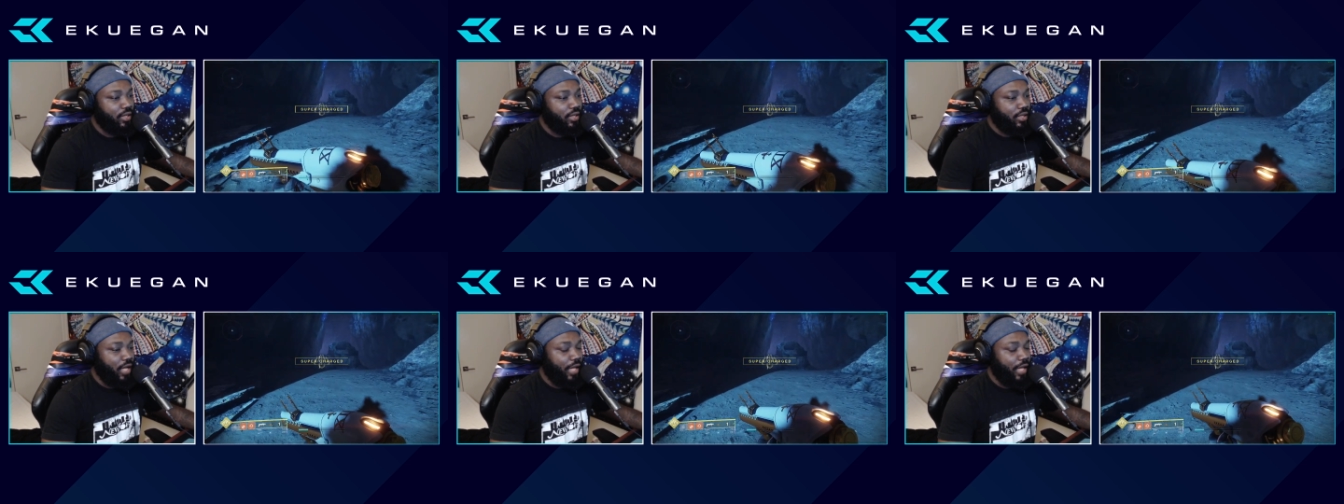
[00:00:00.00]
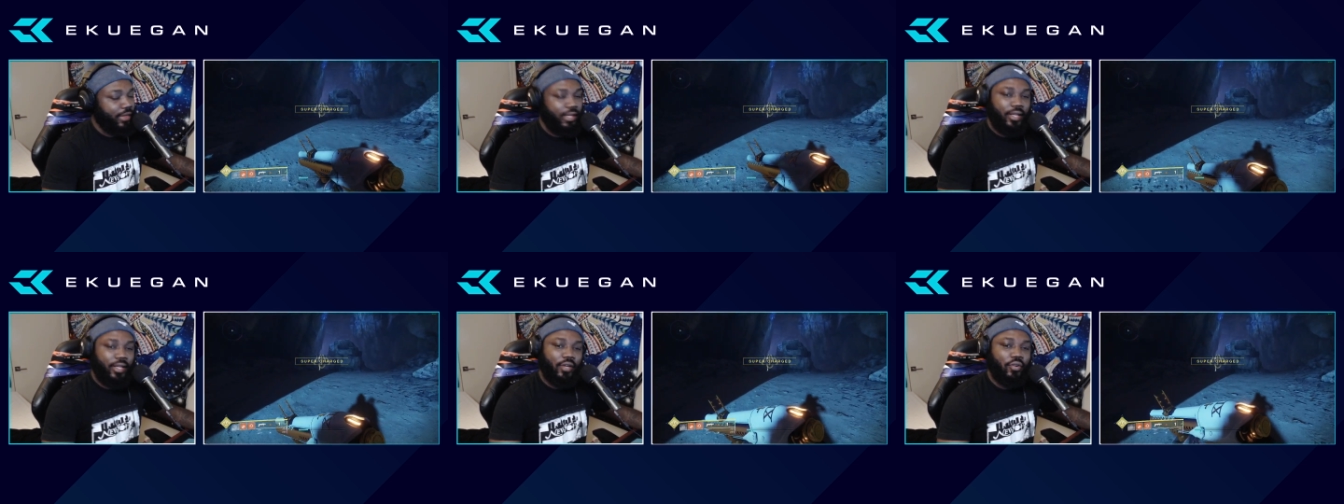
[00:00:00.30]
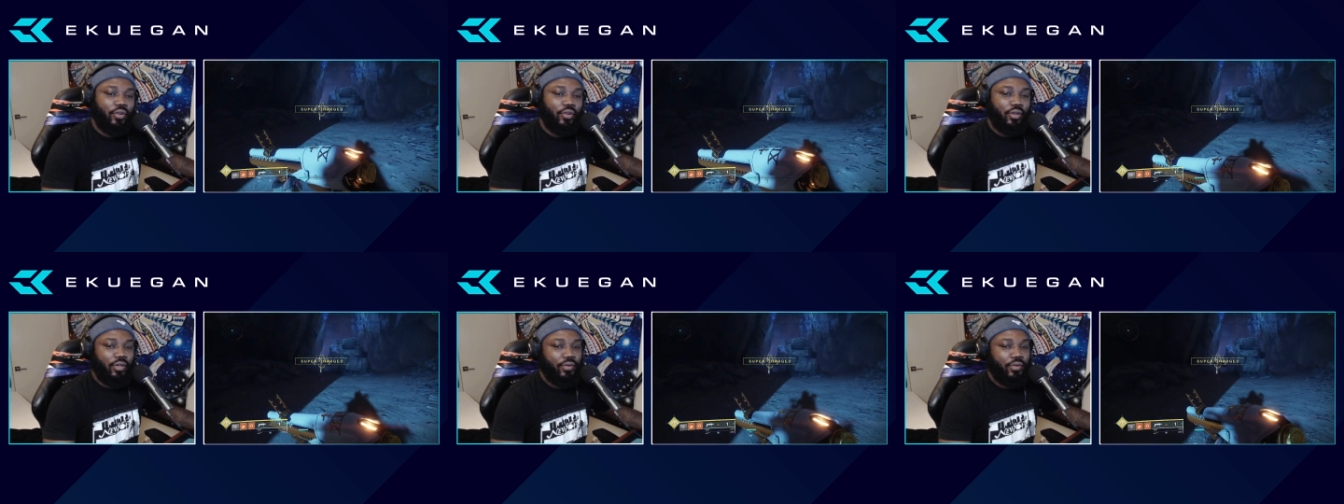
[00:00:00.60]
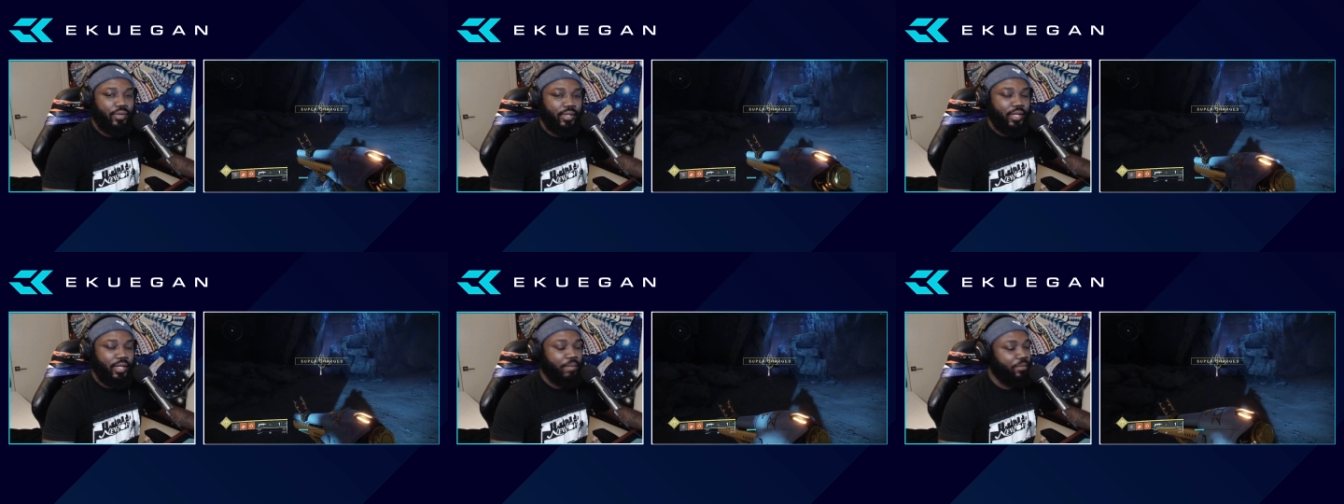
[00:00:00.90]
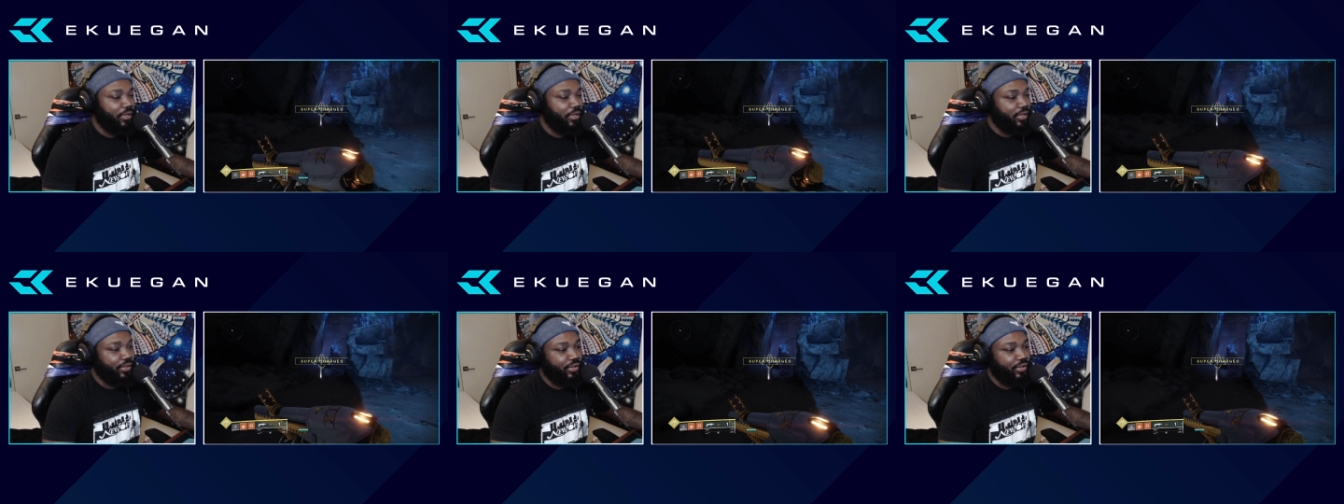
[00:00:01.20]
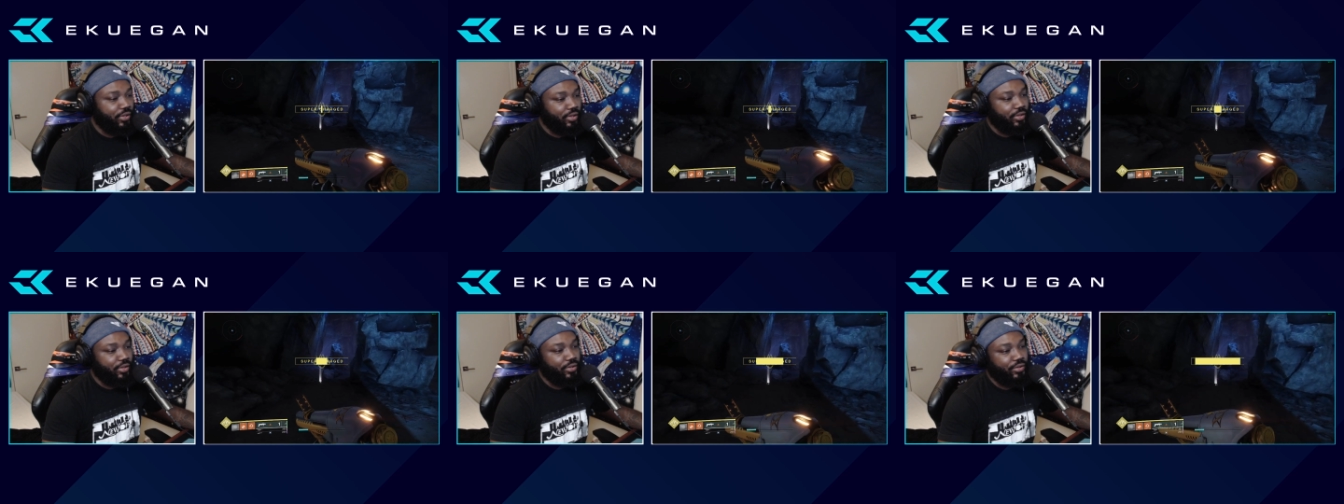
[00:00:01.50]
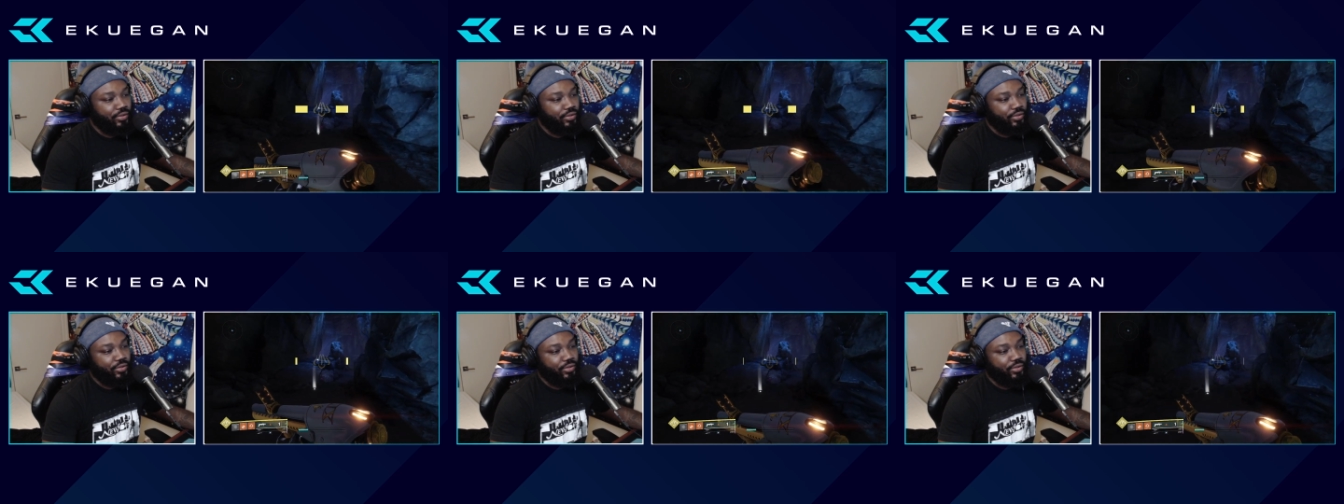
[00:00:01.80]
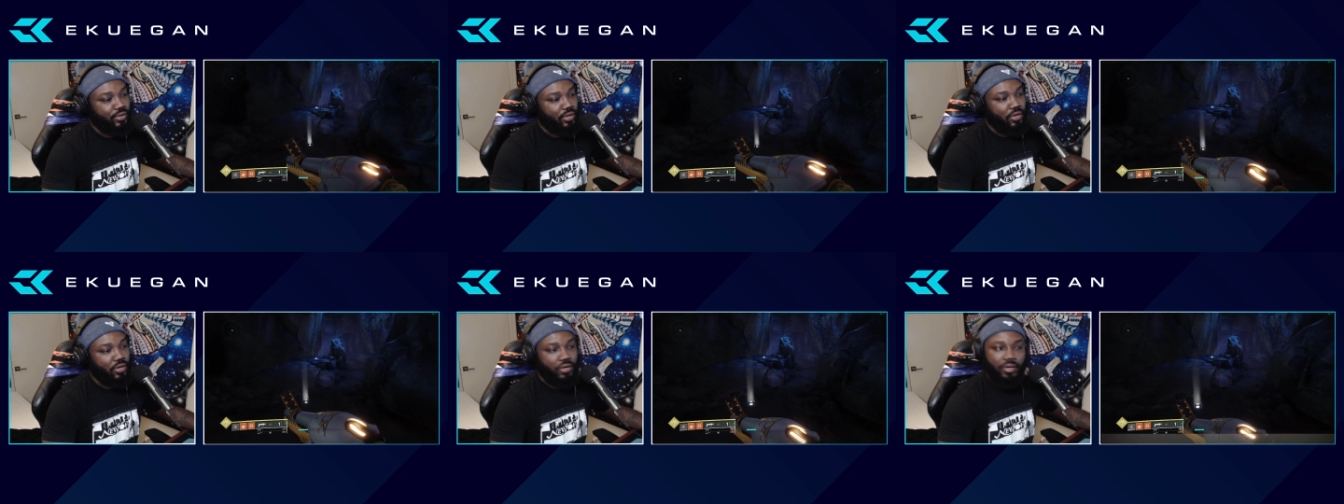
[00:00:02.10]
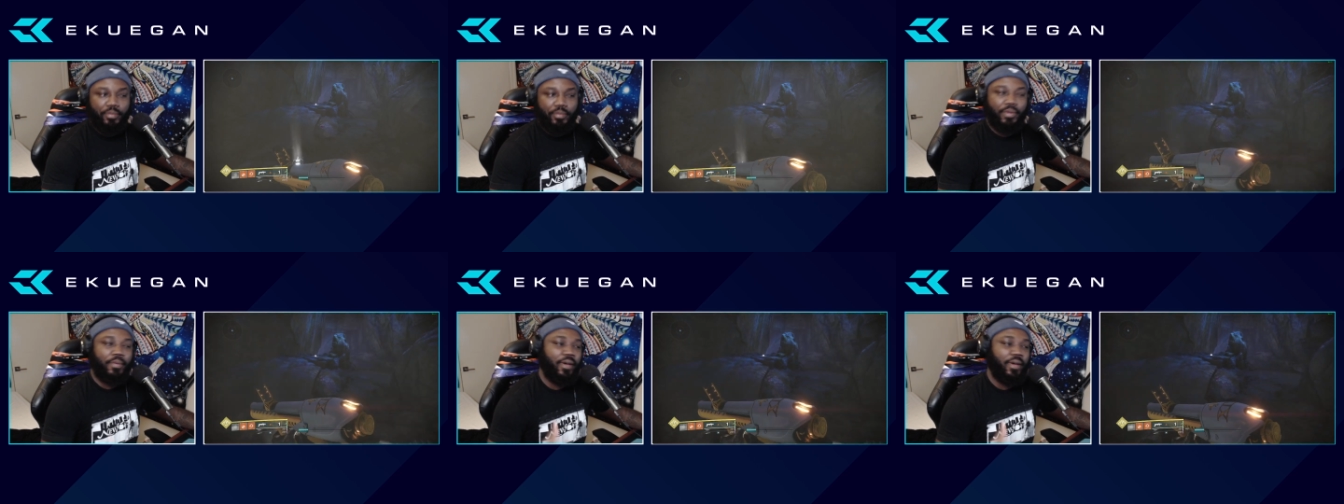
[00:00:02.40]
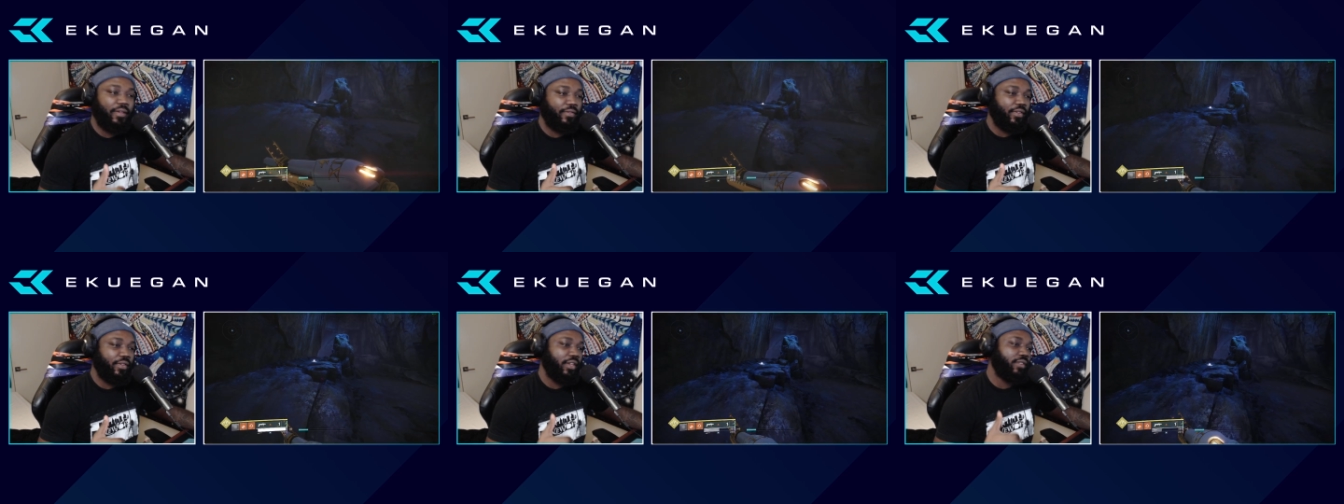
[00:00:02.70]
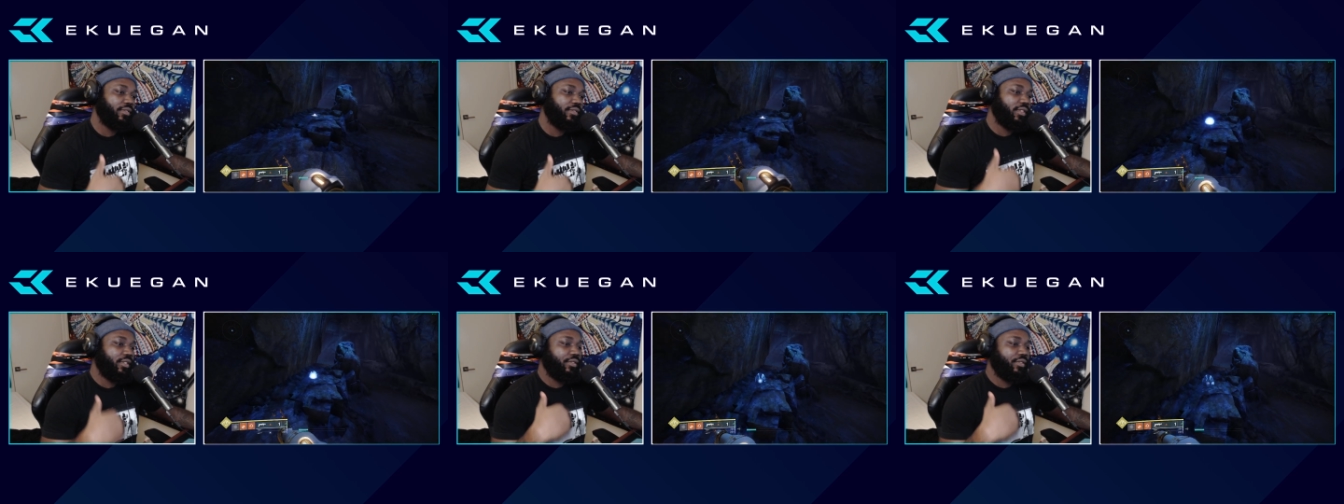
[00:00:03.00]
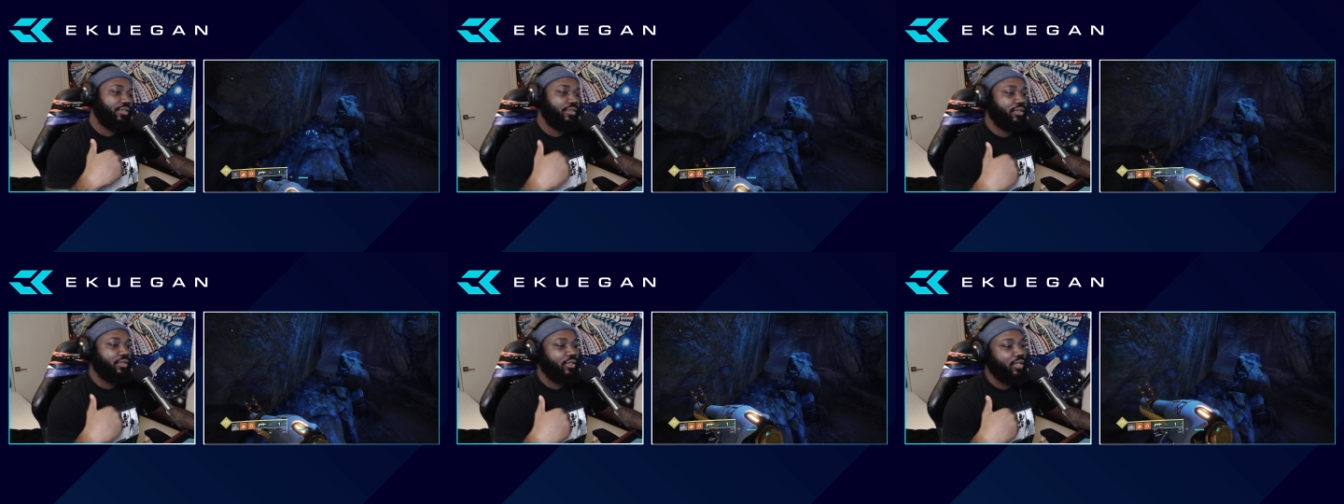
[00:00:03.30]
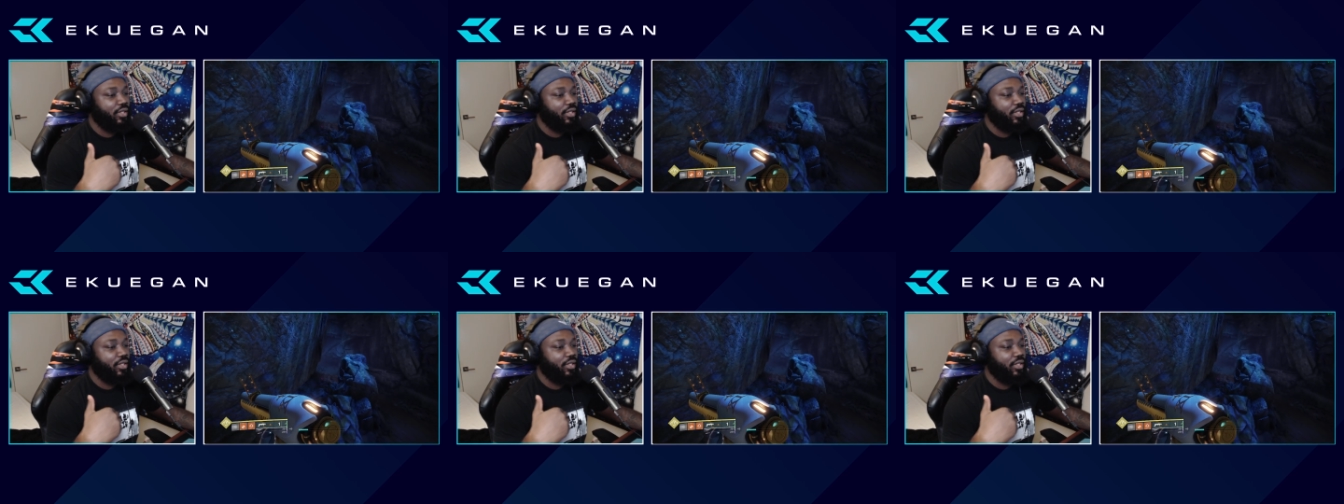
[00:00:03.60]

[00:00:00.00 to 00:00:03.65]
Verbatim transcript: I think Autoload and Demolitionist are going to be my favorites.